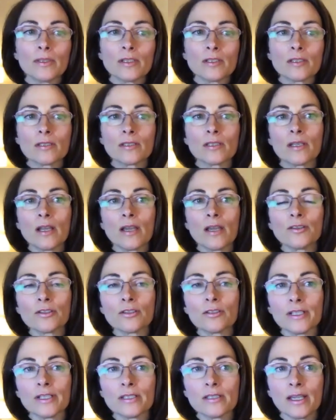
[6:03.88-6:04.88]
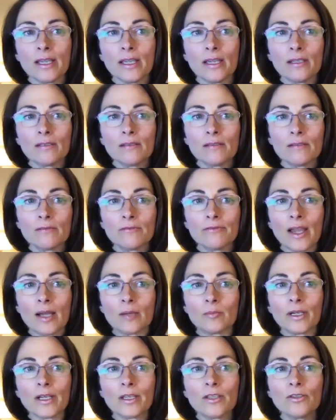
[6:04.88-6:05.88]
this is another Chrisanne
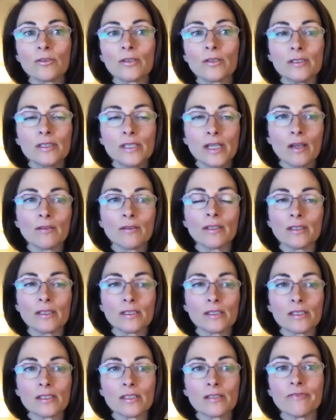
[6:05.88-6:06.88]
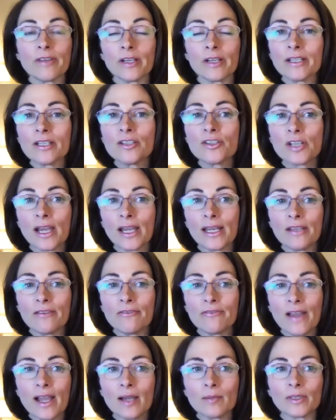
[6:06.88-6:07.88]
fabric. You can tell that this is a very shiny
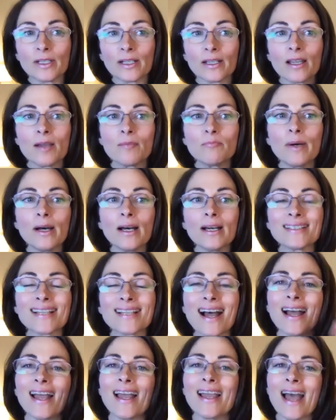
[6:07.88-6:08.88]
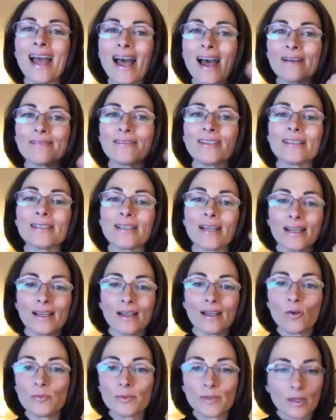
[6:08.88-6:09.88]
fabric, but I have it,
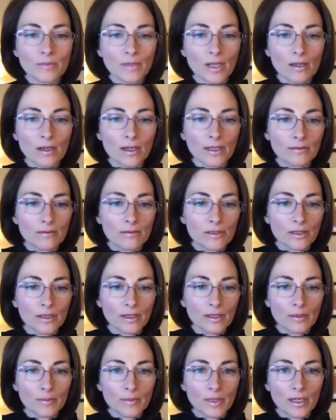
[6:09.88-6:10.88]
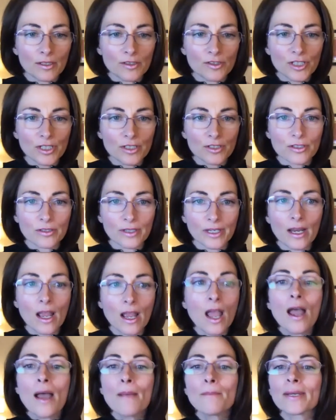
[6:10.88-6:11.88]
oops, I'm not on, sorry, I'm not on share screen,
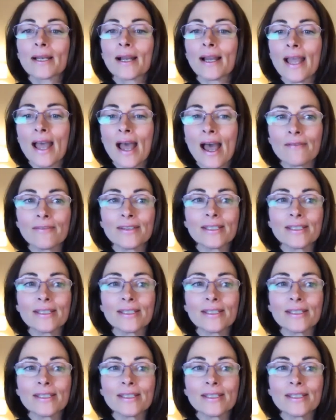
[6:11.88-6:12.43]
but I have